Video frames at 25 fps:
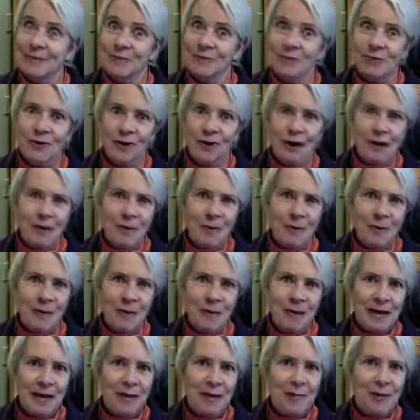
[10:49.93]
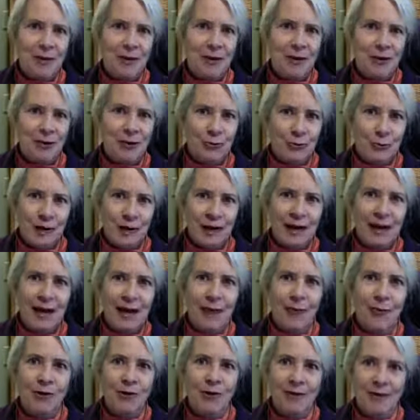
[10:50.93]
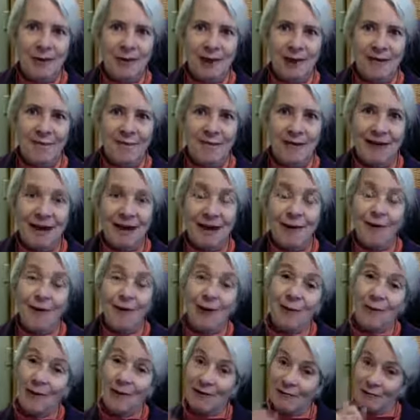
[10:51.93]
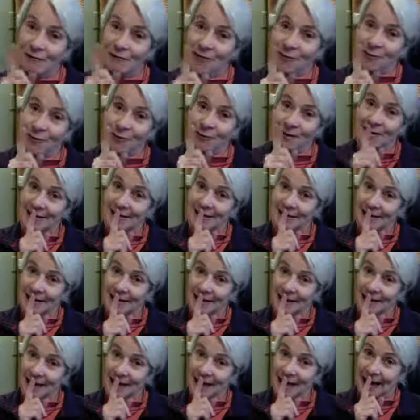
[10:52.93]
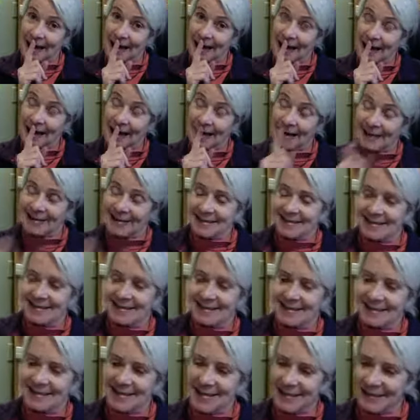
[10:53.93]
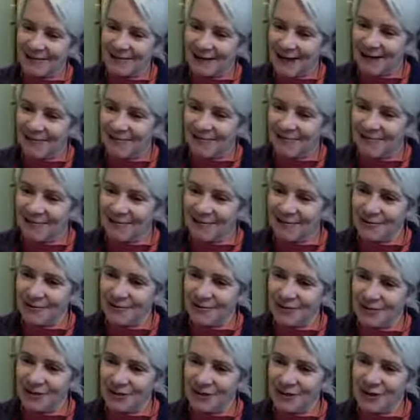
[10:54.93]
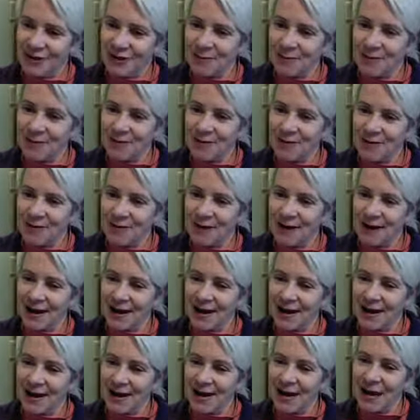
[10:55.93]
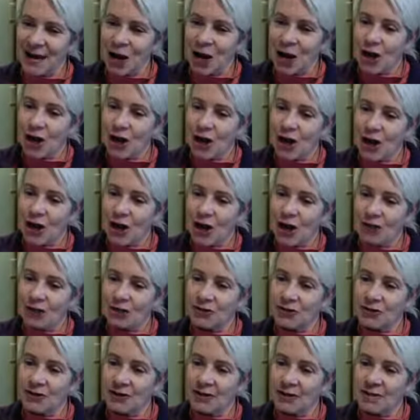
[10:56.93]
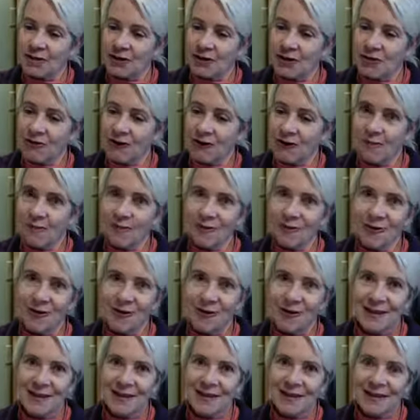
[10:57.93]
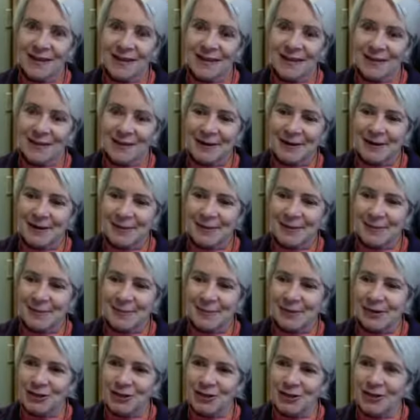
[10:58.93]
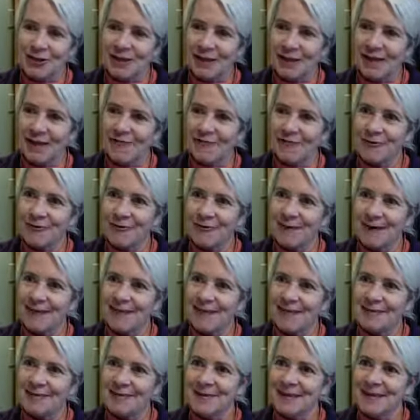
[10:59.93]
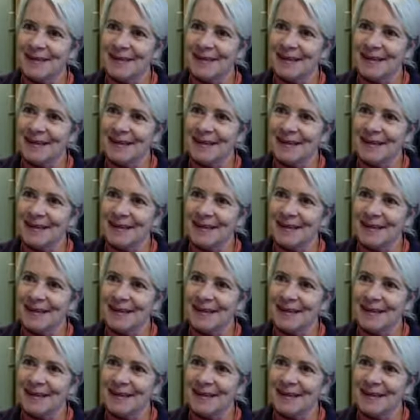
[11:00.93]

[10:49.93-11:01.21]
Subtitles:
probably about a 20-hour drive, and I only went for a one-day talk. So I flew to Grand Prairie. Not driving to Grand Prairie this time of year, especially not after my husband